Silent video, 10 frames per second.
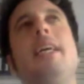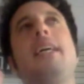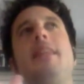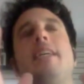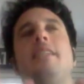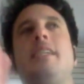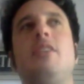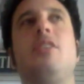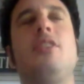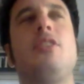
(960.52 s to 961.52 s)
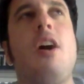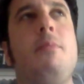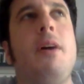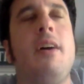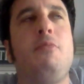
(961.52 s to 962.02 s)
like this. Here's the
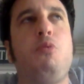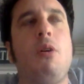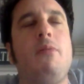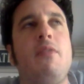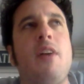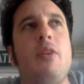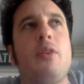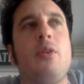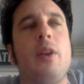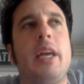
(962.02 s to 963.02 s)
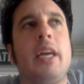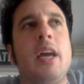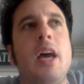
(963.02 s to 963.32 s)
Dharma of Purvaphalguni.